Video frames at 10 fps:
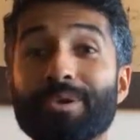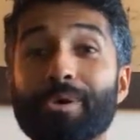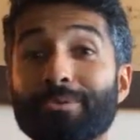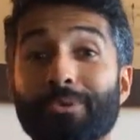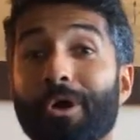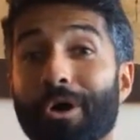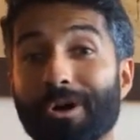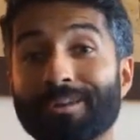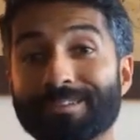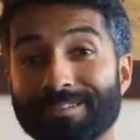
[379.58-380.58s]
going
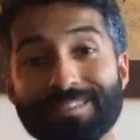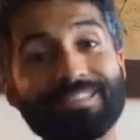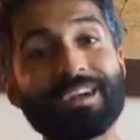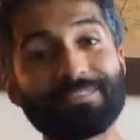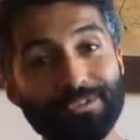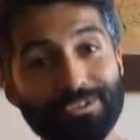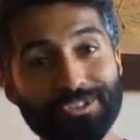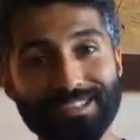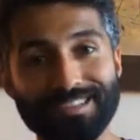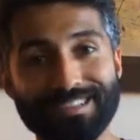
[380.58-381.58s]
wrong in the
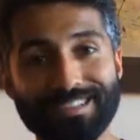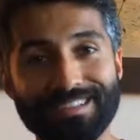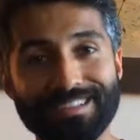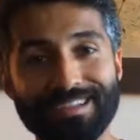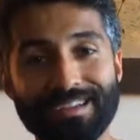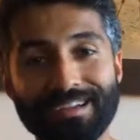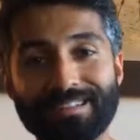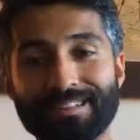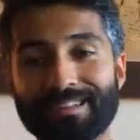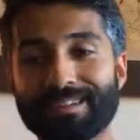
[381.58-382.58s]
evolution,
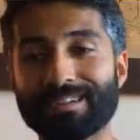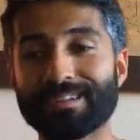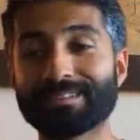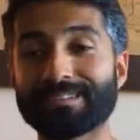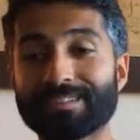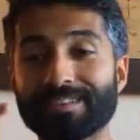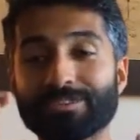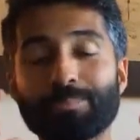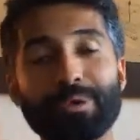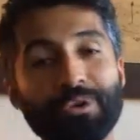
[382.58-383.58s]
because it's
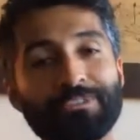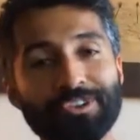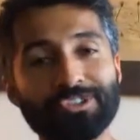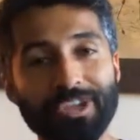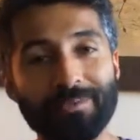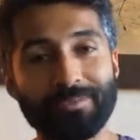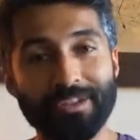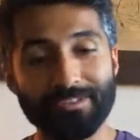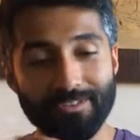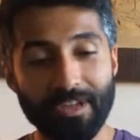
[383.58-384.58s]
such a perfect shape
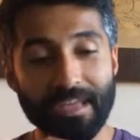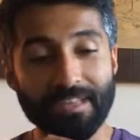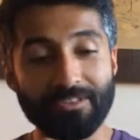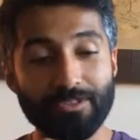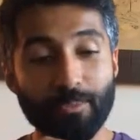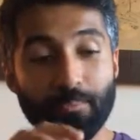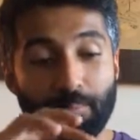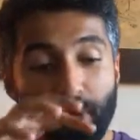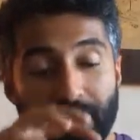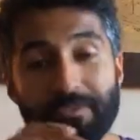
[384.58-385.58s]
that it's the
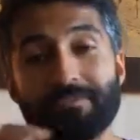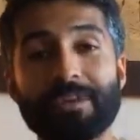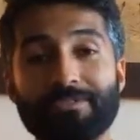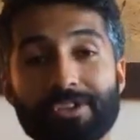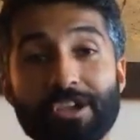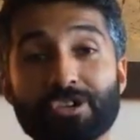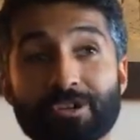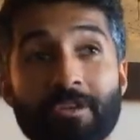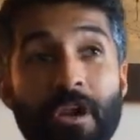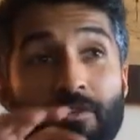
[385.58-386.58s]
perfect
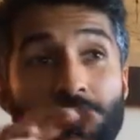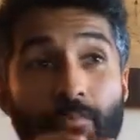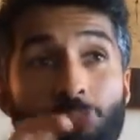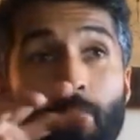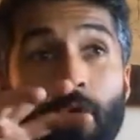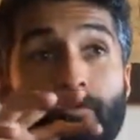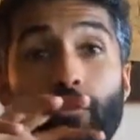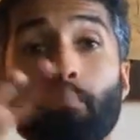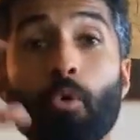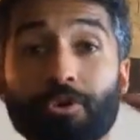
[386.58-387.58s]
foundation for
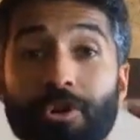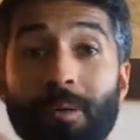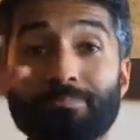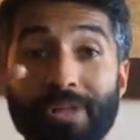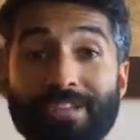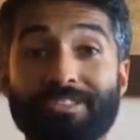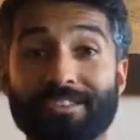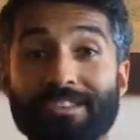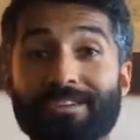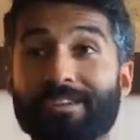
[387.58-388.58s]
more
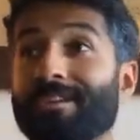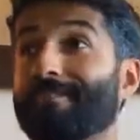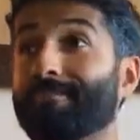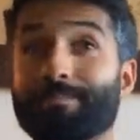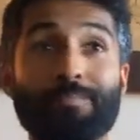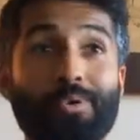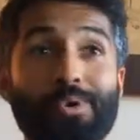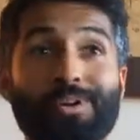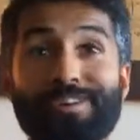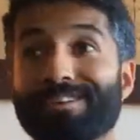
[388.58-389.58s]
complexity, for
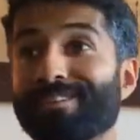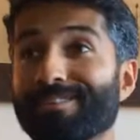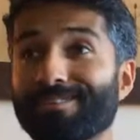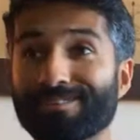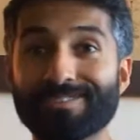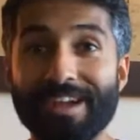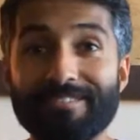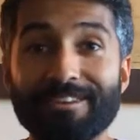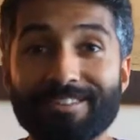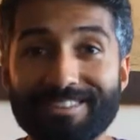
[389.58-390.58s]
more
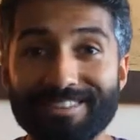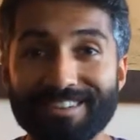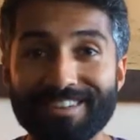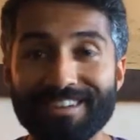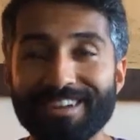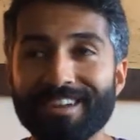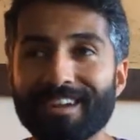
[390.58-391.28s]
diversity.